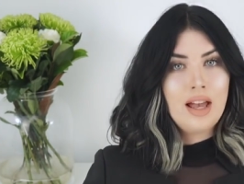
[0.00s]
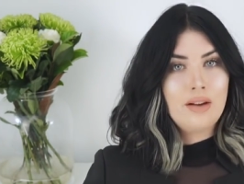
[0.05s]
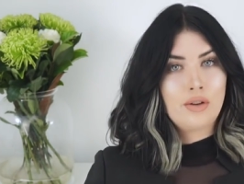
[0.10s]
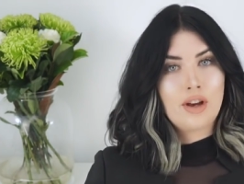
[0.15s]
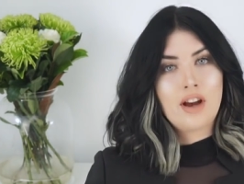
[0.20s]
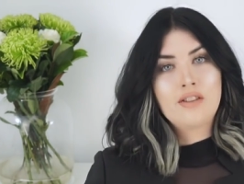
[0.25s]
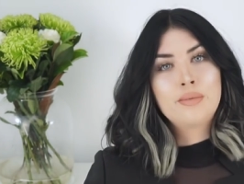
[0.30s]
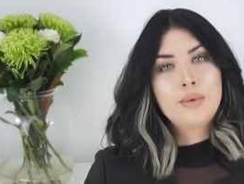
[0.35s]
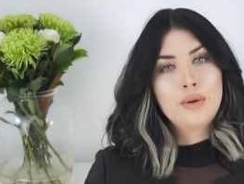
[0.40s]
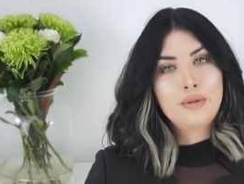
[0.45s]
If
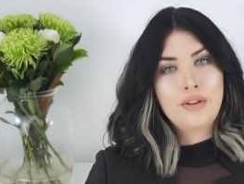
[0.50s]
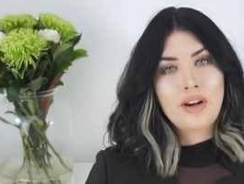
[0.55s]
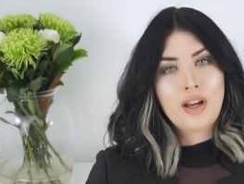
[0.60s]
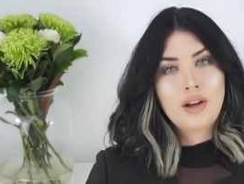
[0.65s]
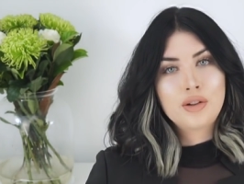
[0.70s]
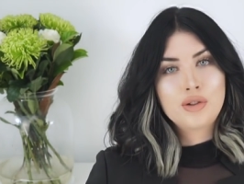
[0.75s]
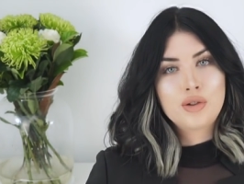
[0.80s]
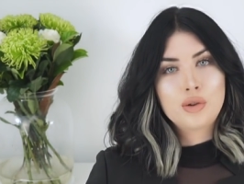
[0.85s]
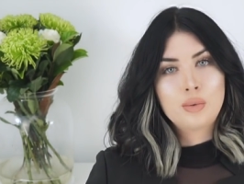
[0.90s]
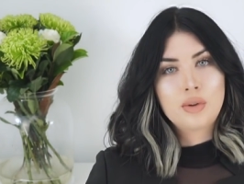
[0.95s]
you have more
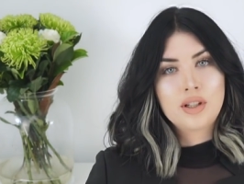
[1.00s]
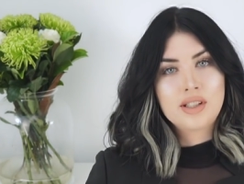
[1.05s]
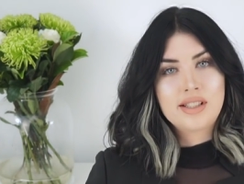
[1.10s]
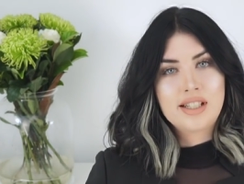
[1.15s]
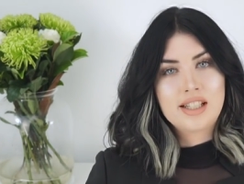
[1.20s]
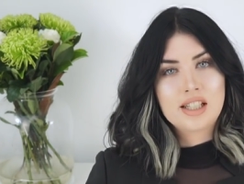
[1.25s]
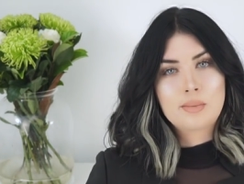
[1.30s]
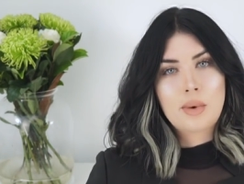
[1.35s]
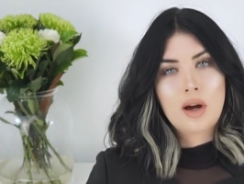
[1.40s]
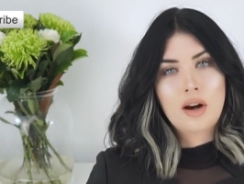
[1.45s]
videos you want to
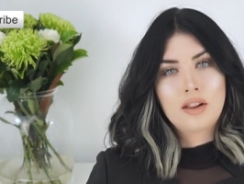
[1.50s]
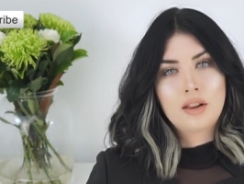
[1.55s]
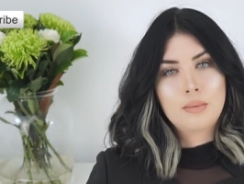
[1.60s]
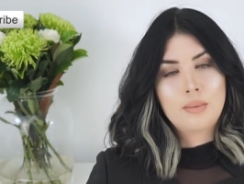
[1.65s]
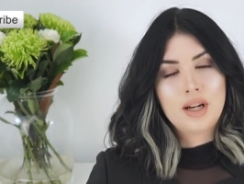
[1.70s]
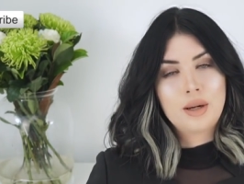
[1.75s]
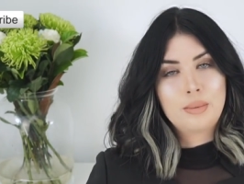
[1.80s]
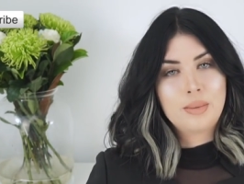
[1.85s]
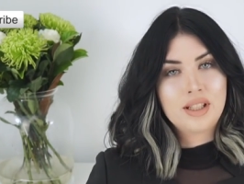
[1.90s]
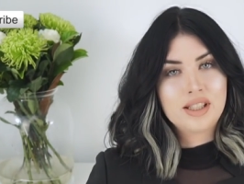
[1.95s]
see as part of
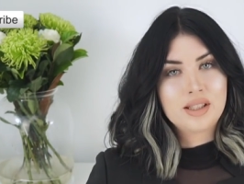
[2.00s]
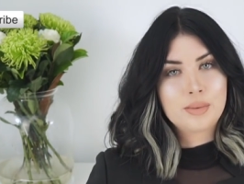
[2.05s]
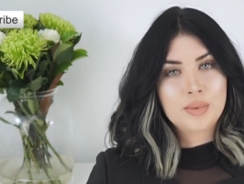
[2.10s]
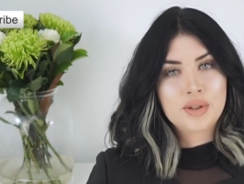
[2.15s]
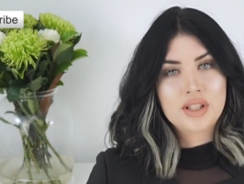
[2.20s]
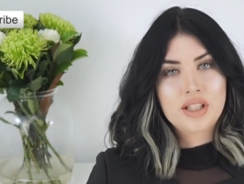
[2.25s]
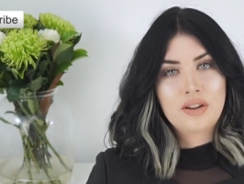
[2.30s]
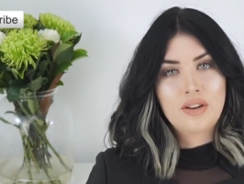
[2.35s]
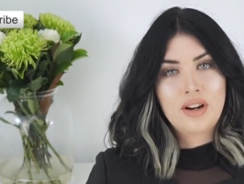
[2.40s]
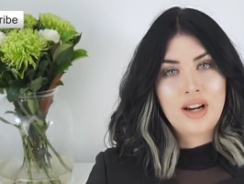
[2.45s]
the minimalism
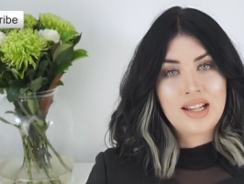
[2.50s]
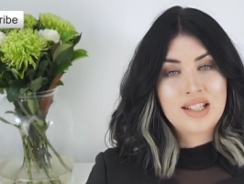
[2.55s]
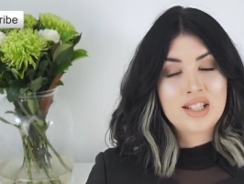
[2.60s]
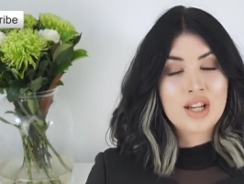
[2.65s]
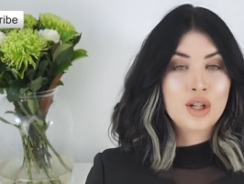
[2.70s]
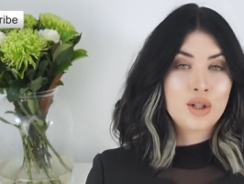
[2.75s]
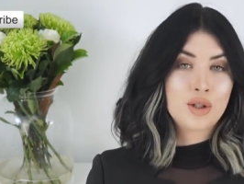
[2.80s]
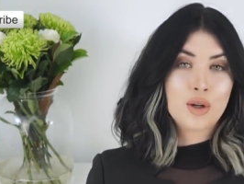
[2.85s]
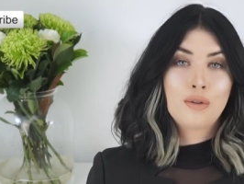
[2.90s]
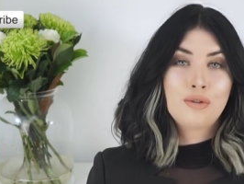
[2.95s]
series,
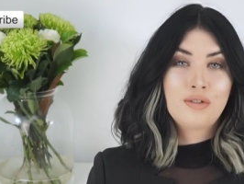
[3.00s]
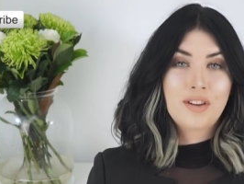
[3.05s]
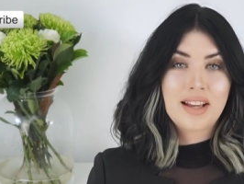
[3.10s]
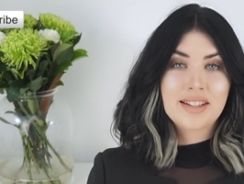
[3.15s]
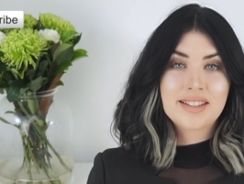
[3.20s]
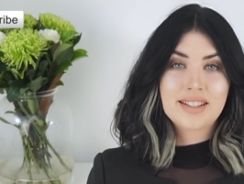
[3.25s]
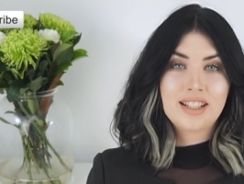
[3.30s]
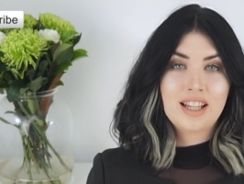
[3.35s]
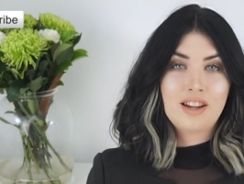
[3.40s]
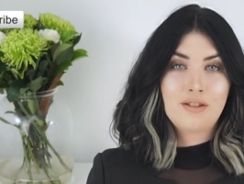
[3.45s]
don't
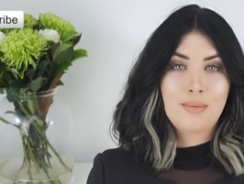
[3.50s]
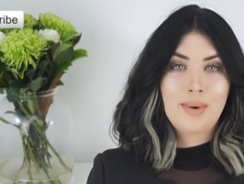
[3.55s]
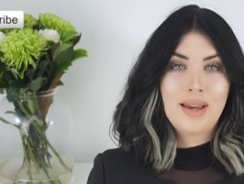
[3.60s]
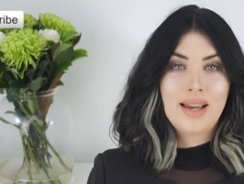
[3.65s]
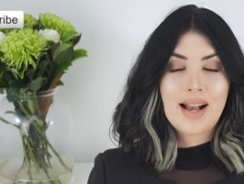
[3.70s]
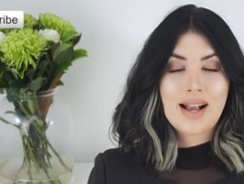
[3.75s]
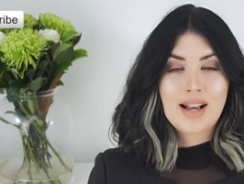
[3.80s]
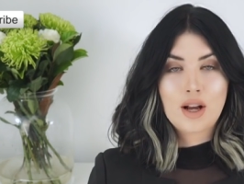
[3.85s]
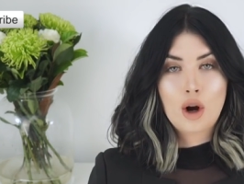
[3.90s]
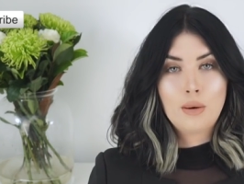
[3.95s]
forget to leave
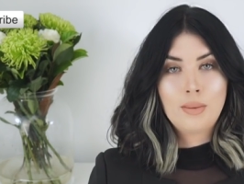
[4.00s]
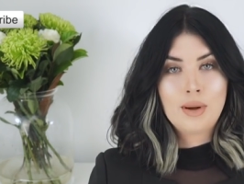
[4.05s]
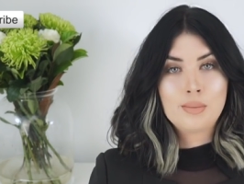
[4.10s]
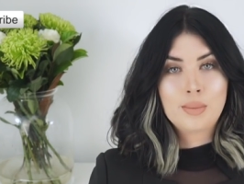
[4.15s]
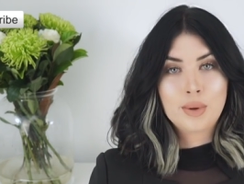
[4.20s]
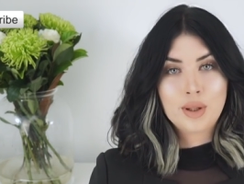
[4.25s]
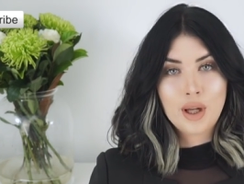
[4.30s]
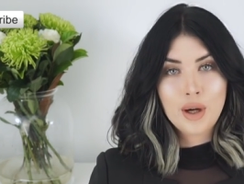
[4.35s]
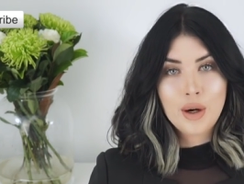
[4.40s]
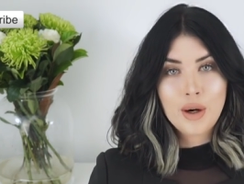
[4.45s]
me a comment
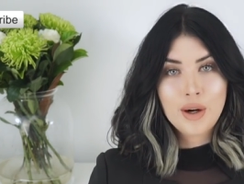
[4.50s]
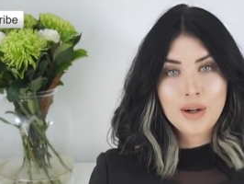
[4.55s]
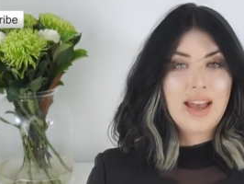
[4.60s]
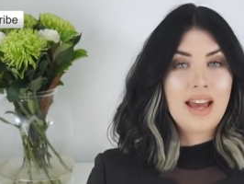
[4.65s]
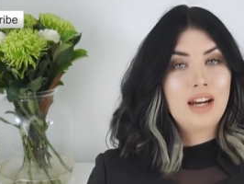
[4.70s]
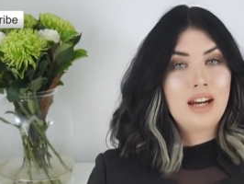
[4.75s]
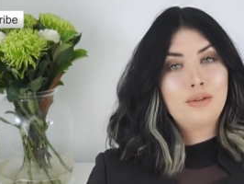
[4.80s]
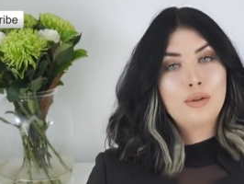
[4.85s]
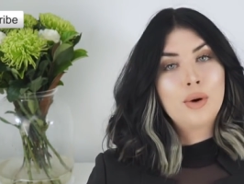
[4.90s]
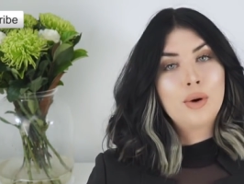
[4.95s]
below.
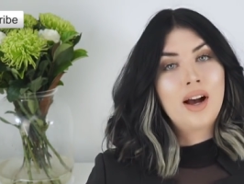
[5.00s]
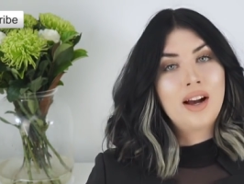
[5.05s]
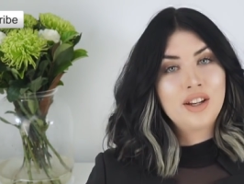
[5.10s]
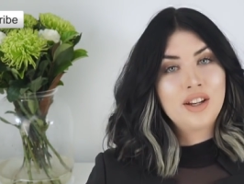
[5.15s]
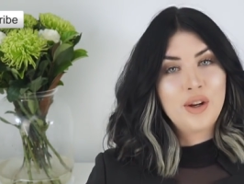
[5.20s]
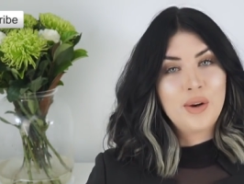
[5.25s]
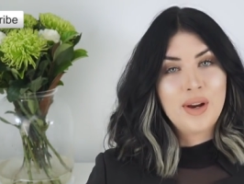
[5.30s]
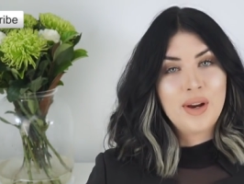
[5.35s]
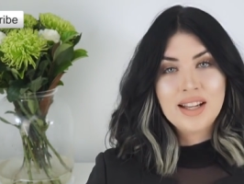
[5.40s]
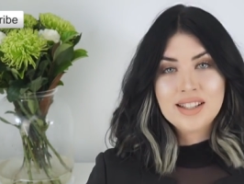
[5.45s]
And if you are
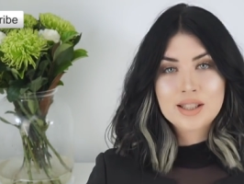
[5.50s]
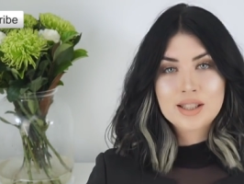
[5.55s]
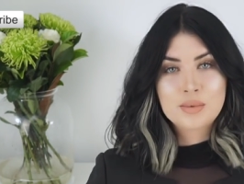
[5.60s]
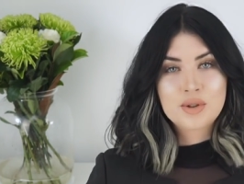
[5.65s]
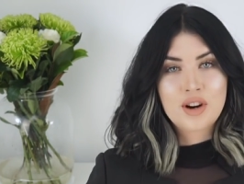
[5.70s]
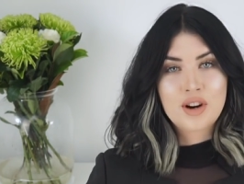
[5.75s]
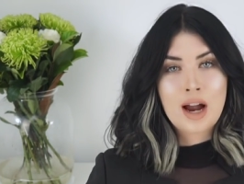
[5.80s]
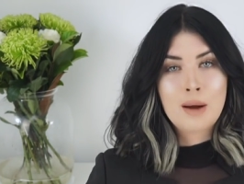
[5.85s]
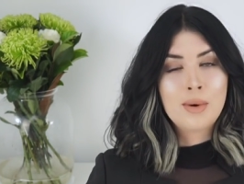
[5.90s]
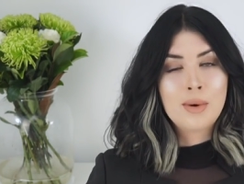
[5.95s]
new, hit
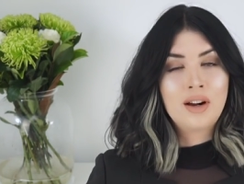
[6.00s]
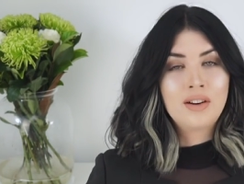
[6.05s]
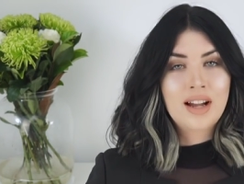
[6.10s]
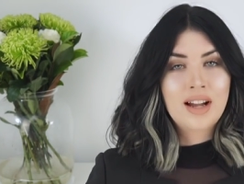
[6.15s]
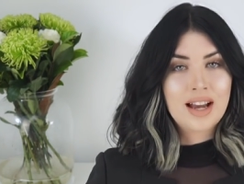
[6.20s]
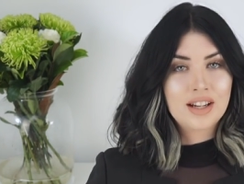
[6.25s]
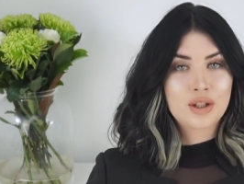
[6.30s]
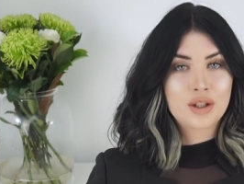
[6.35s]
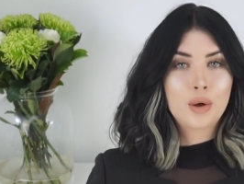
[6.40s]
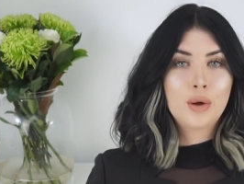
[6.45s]
subscribe and I'll
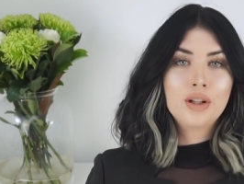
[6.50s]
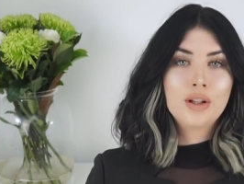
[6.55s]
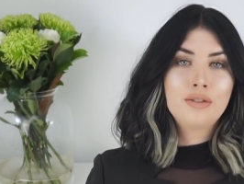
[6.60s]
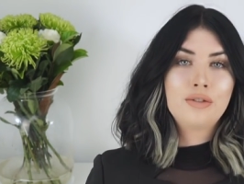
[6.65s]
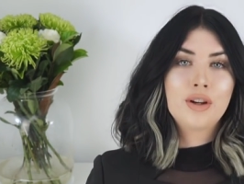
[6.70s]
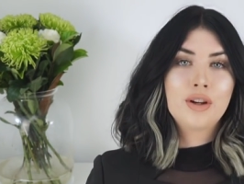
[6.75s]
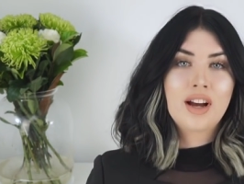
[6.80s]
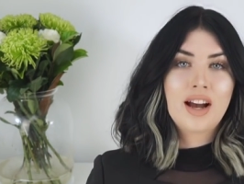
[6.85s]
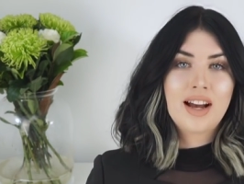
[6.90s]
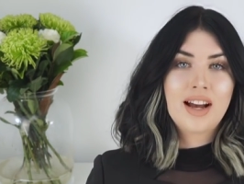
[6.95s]
catch all of
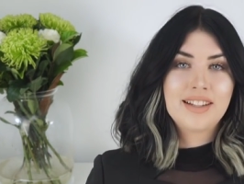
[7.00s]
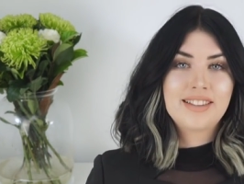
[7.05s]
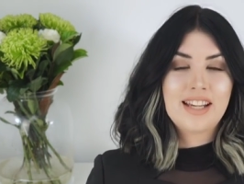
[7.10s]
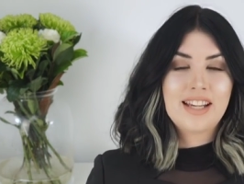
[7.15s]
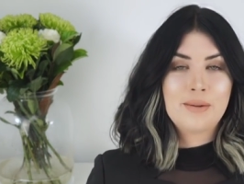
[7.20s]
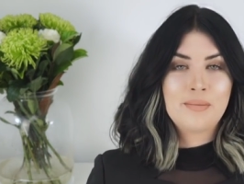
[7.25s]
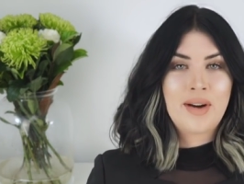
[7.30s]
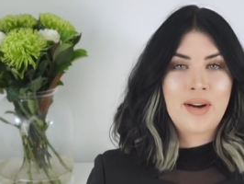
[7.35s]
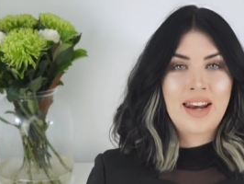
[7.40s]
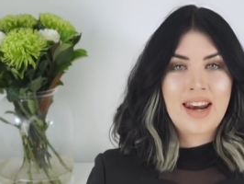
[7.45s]
you guys
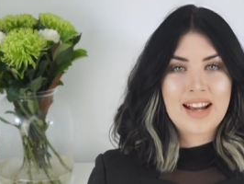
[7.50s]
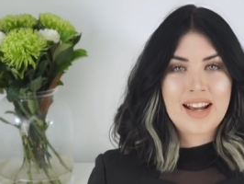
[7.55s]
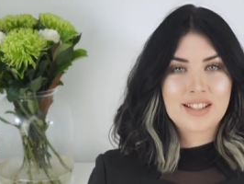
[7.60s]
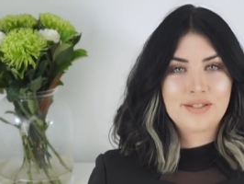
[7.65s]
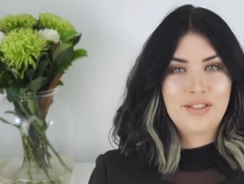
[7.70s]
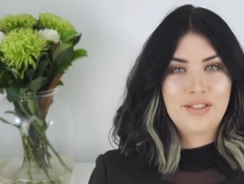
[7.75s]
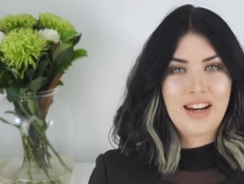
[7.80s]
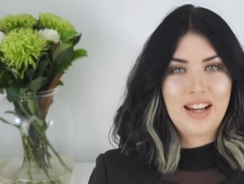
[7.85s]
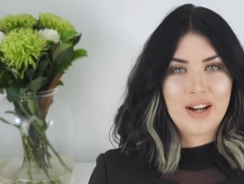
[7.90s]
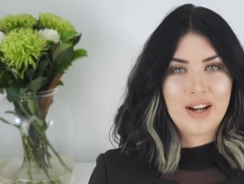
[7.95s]
in my
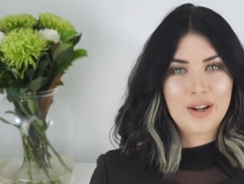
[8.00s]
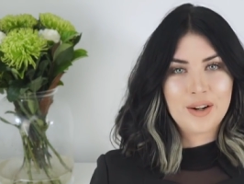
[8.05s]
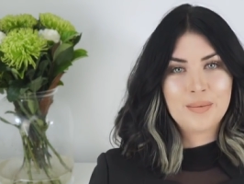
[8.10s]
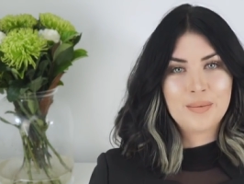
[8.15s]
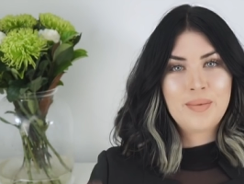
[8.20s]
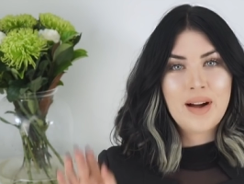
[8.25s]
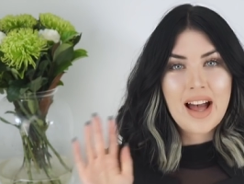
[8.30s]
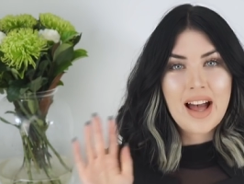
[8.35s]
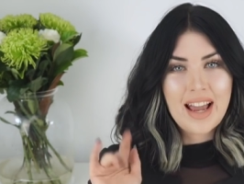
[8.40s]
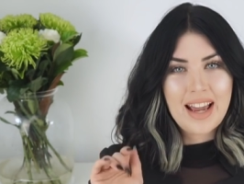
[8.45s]
next video.
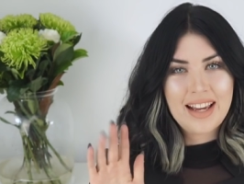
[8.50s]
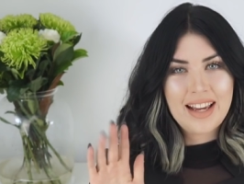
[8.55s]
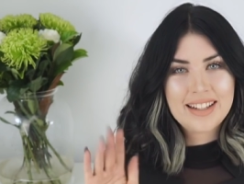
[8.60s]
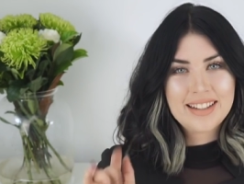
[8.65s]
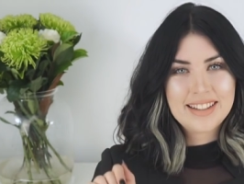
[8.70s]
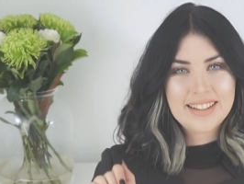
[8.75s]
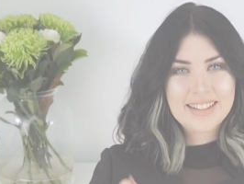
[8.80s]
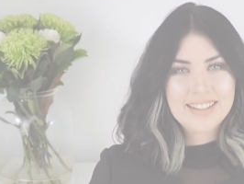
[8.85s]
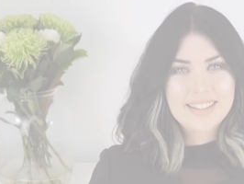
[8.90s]
Bye!